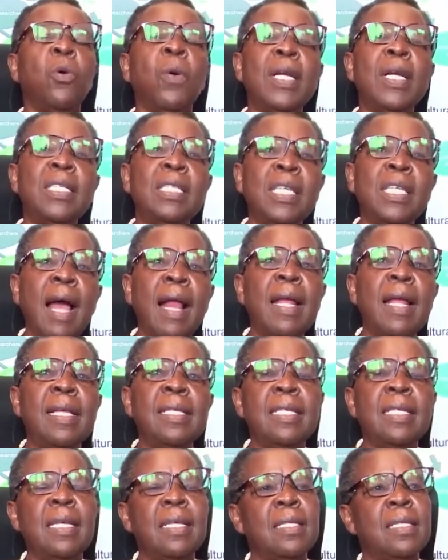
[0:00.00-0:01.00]
So what
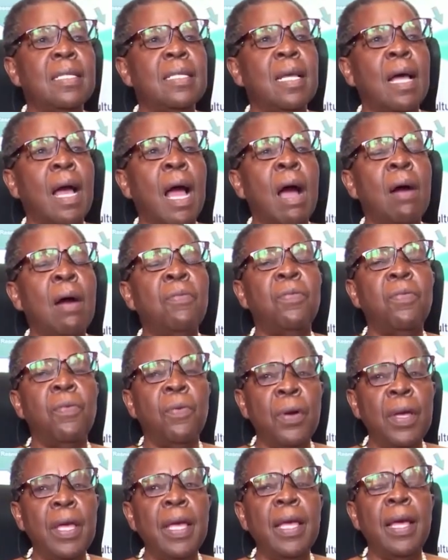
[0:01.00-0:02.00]
challenges
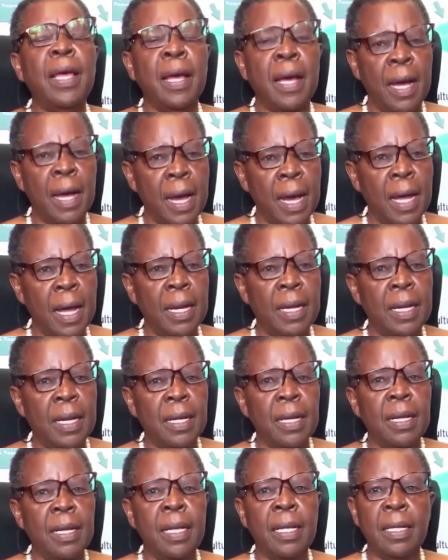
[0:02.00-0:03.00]
have we had
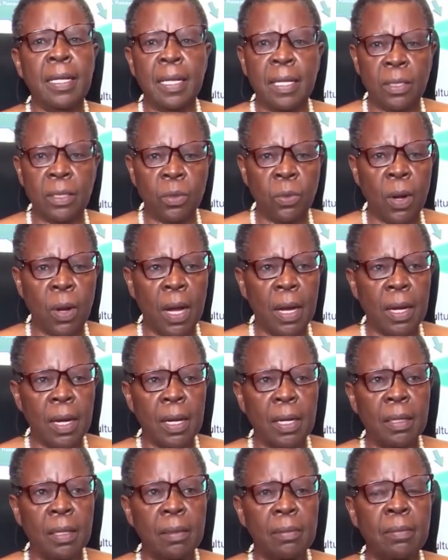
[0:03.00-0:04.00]
in this
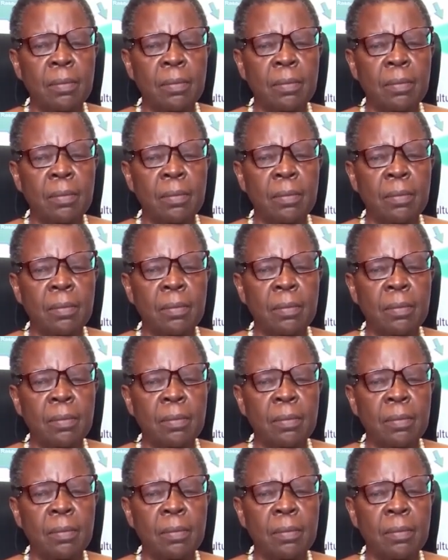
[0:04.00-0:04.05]
work?